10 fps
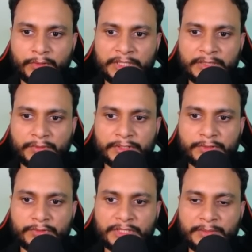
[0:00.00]
equals
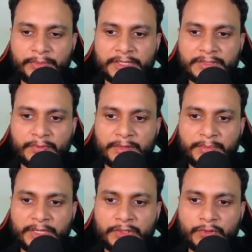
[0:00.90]
to 3 plus 1
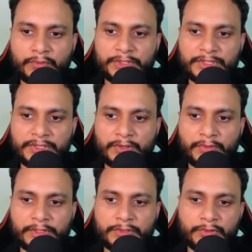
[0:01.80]
by 2, which is
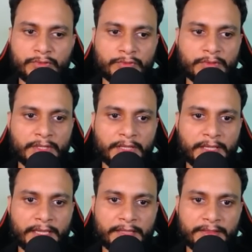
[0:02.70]
equals to 2.
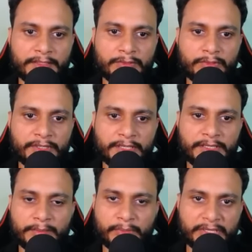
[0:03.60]
And then you are
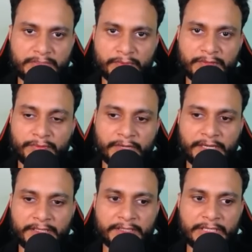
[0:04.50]
taking plus 1 for
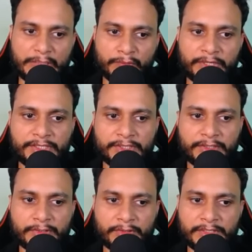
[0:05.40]
adding a new edge.
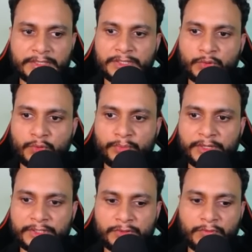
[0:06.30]
So this is 2
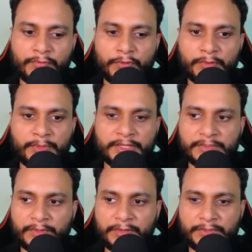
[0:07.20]
plus 2, 4 plus
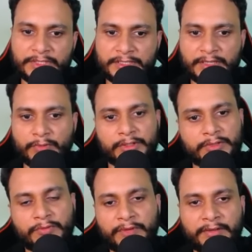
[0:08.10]
1, which is equals
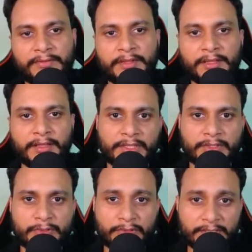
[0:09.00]
to 5.
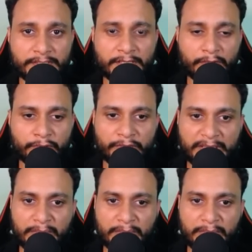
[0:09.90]
So this is how you can